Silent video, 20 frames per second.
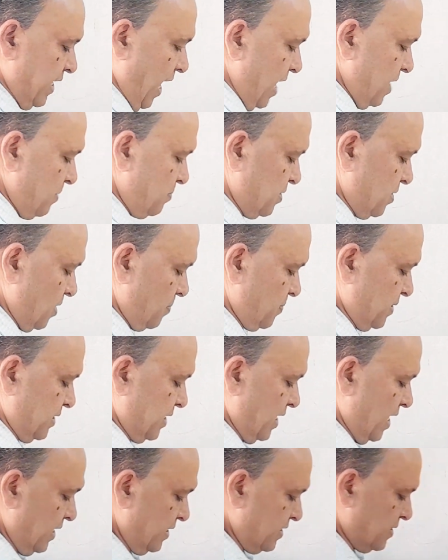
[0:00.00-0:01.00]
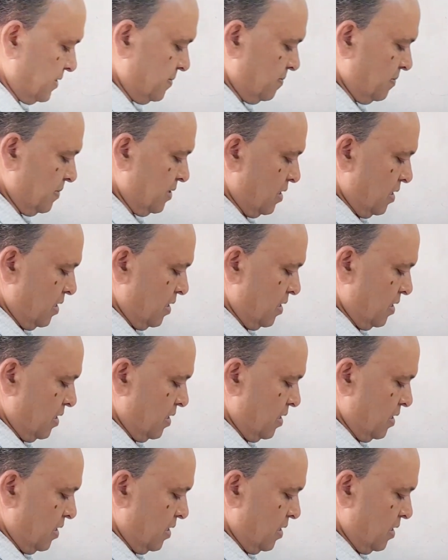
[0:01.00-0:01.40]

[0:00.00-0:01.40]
types of sets.